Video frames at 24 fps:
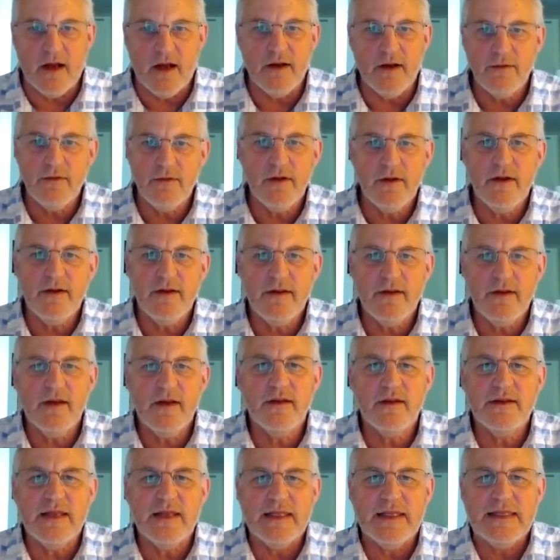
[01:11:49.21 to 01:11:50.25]
I really
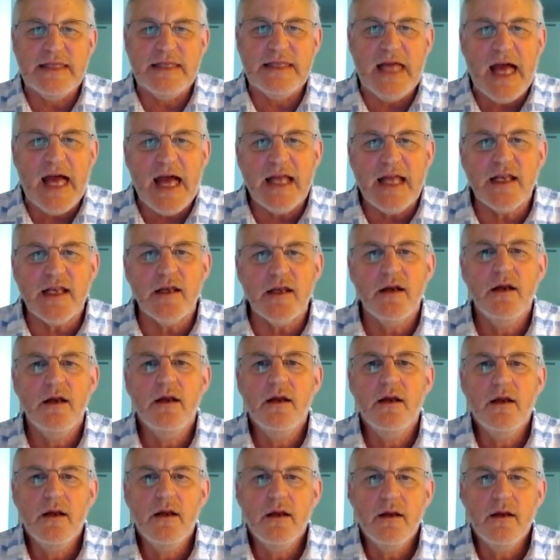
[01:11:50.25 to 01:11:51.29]
think that
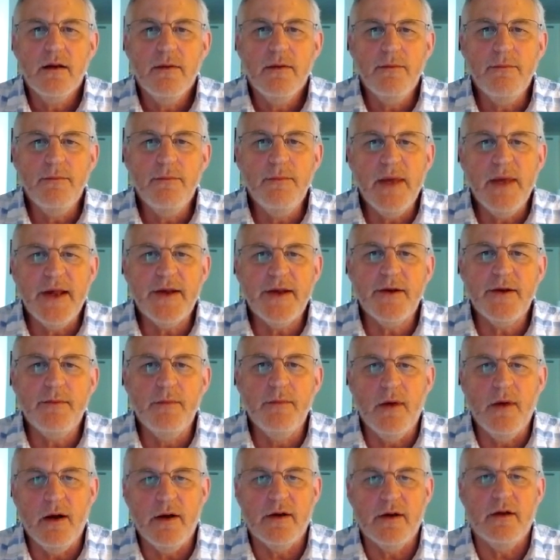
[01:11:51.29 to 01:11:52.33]
meta
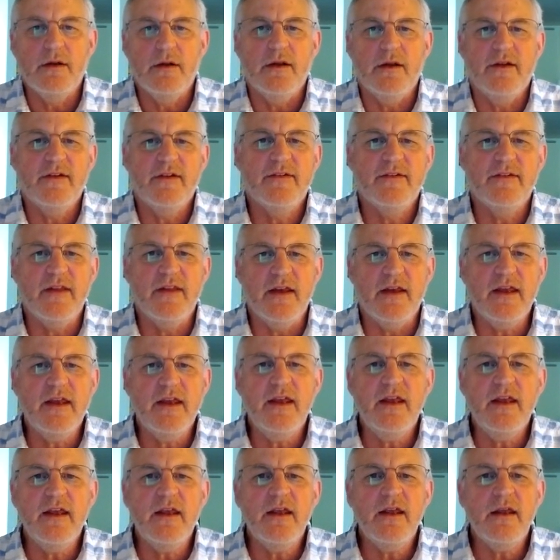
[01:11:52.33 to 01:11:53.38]
model is the
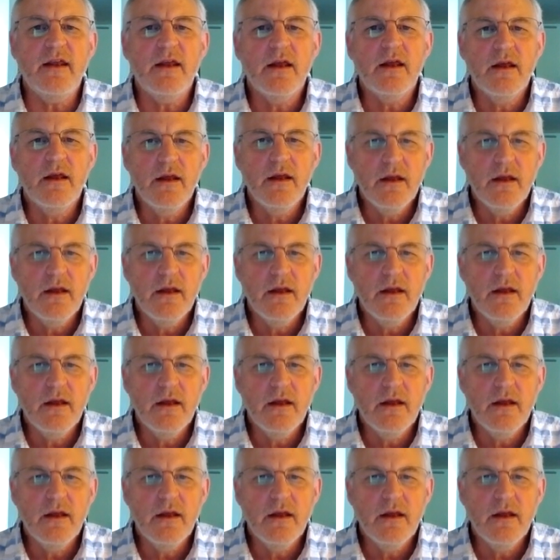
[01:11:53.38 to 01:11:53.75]
key